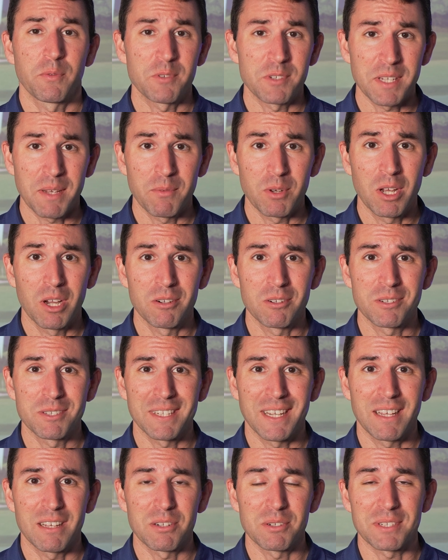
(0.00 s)
for
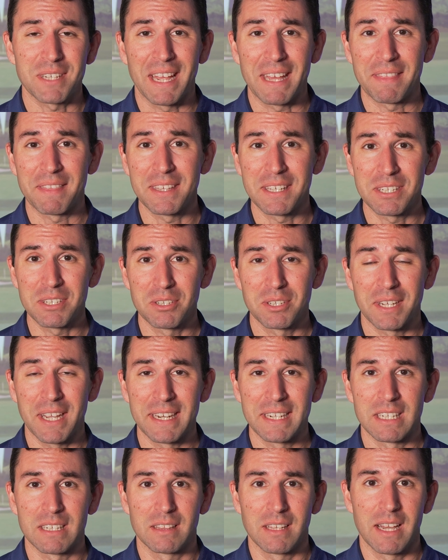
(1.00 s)
$700, I think you're
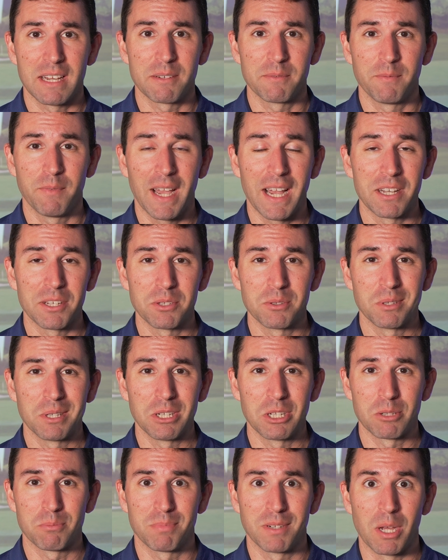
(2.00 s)
getting a lot of value
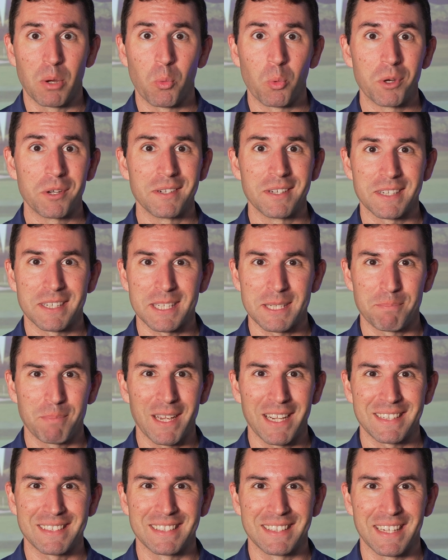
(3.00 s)
here, but I wouldn't
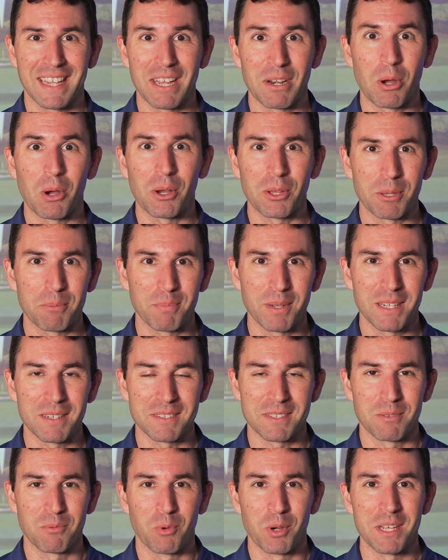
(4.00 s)
expect to get all the
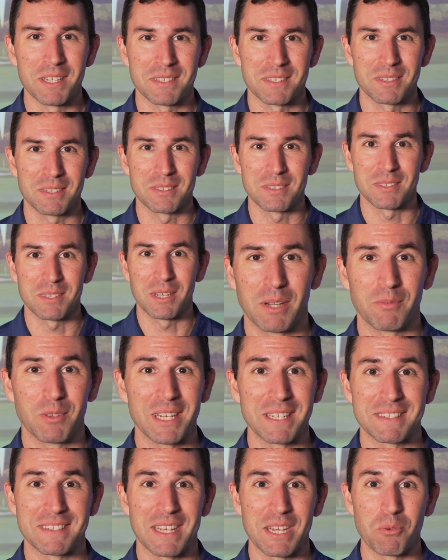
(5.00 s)
bells and whistles of,
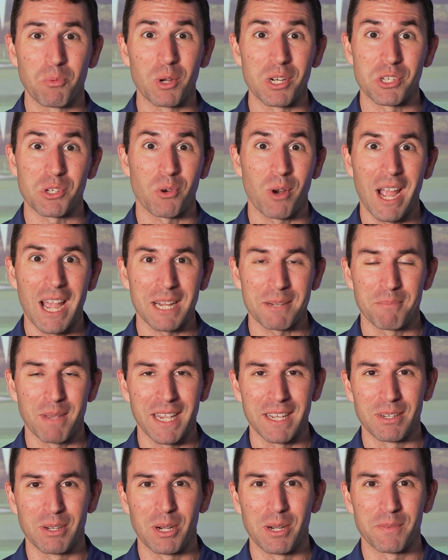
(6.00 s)
let's say, what
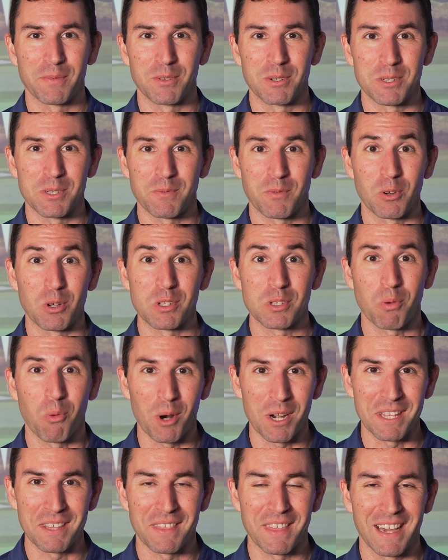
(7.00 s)
Trackman offers for a
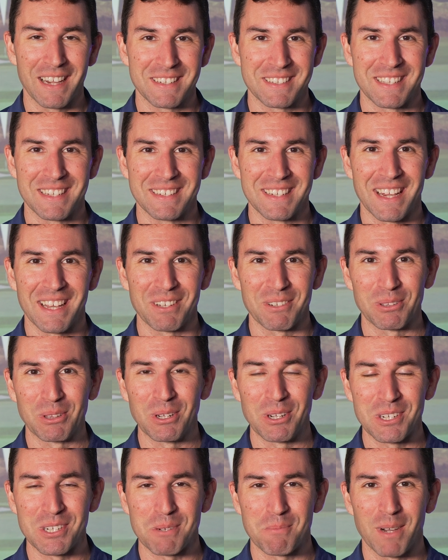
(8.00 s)
$20,000
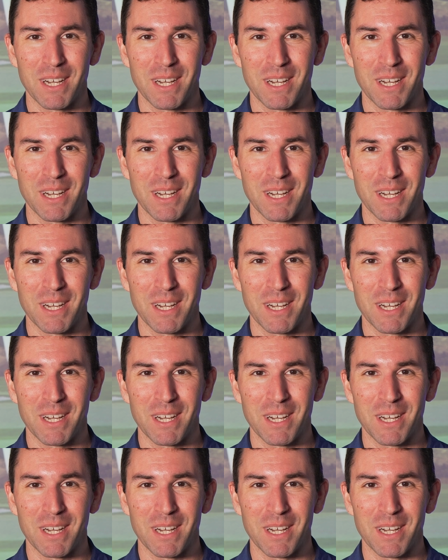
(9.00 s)
launch